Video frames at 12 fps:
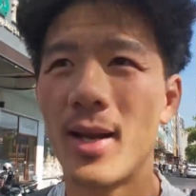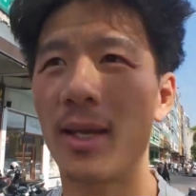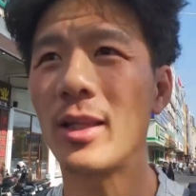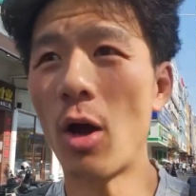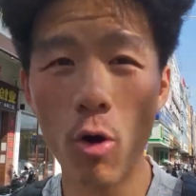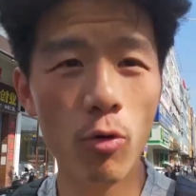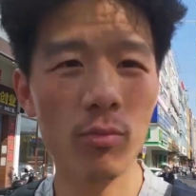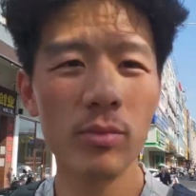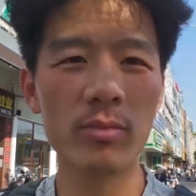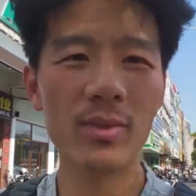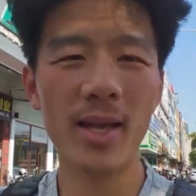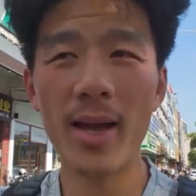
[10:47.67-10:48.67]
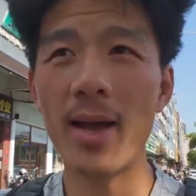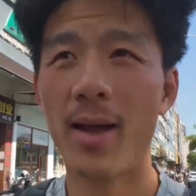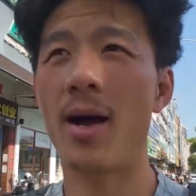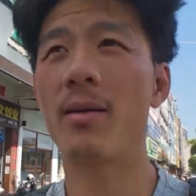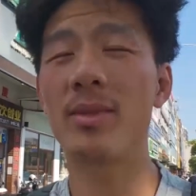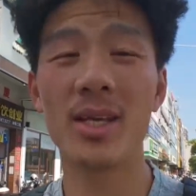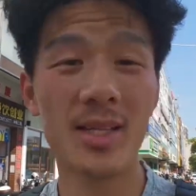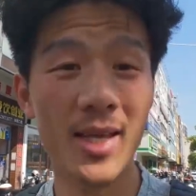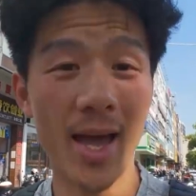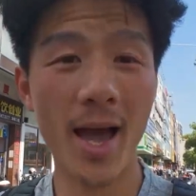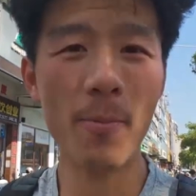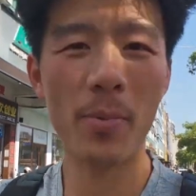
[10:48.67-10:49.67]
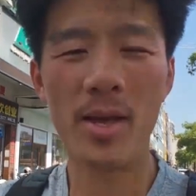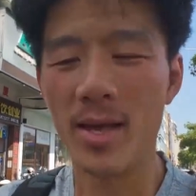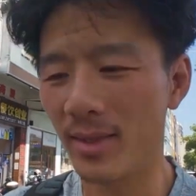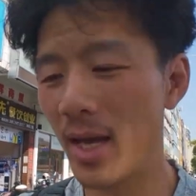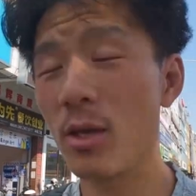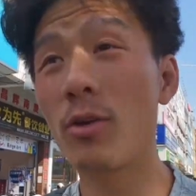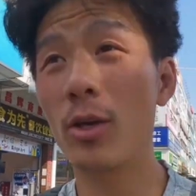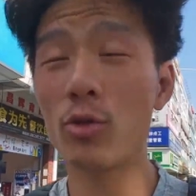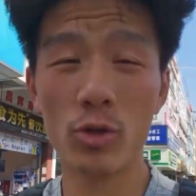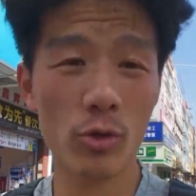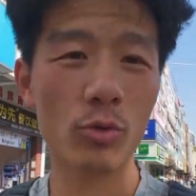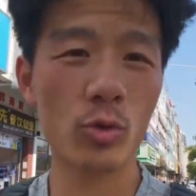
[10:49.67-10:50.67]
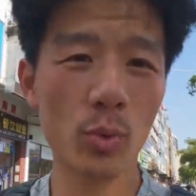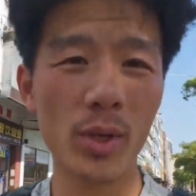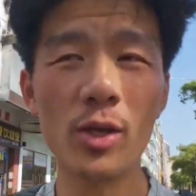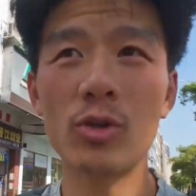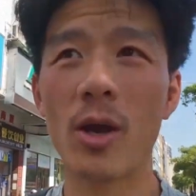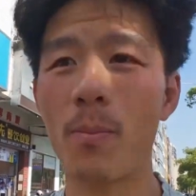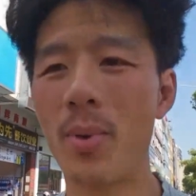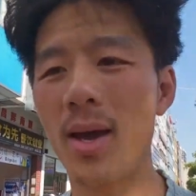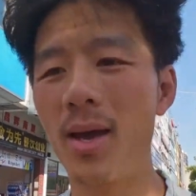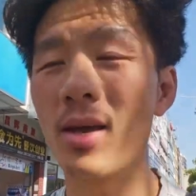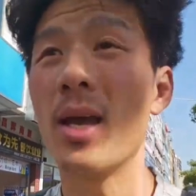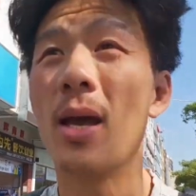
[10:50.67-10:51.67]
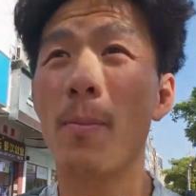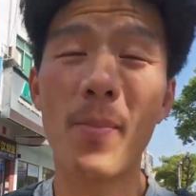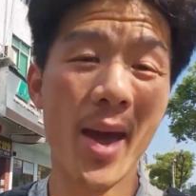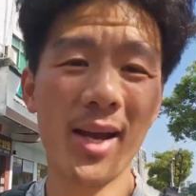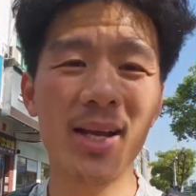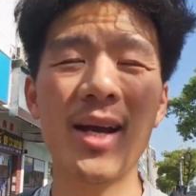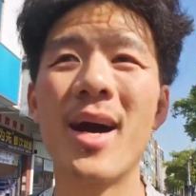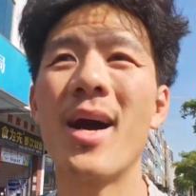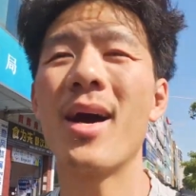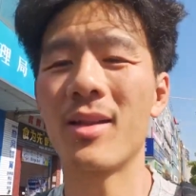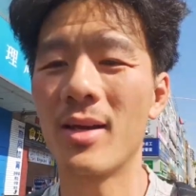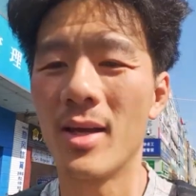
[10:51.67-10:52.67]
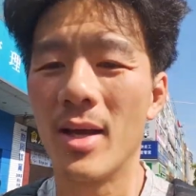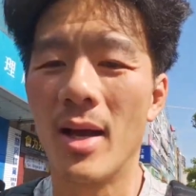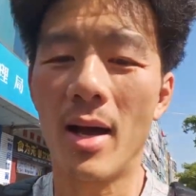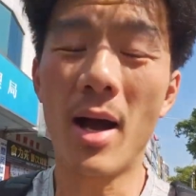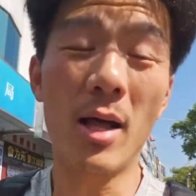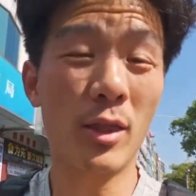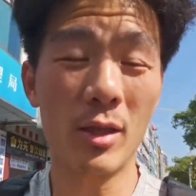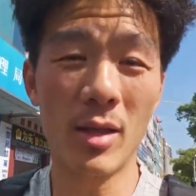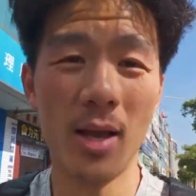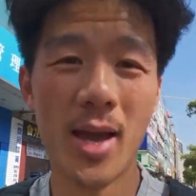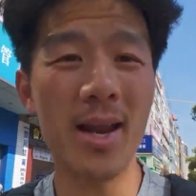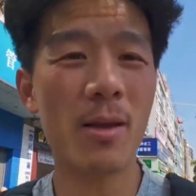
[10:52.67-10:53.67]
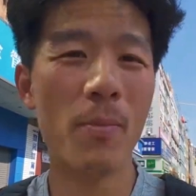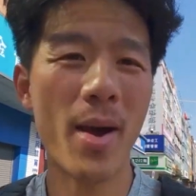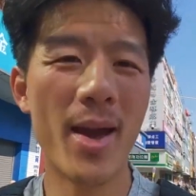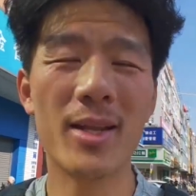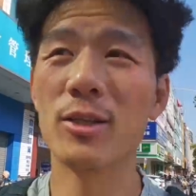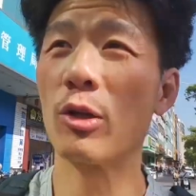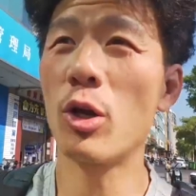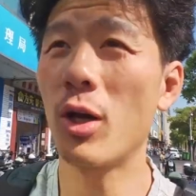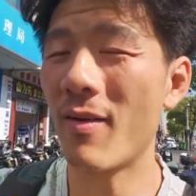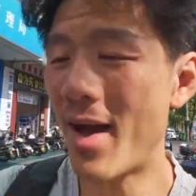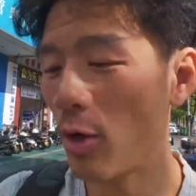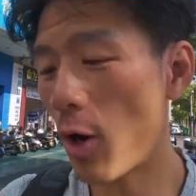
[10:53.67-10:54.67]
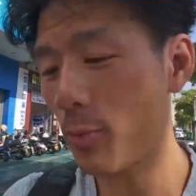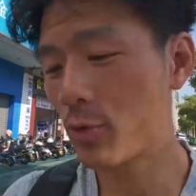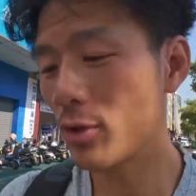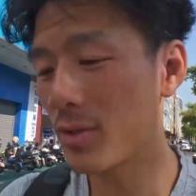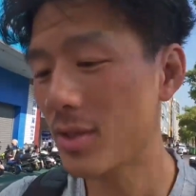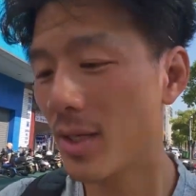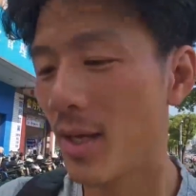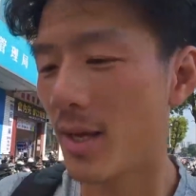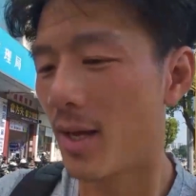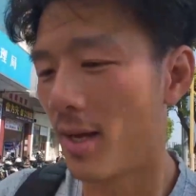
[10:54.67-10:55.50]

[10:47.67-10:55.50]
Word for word: like the own uh, Didi app, then you can choose WeChat Pay, bank card, uh, the Alipay. There's a lot of other options.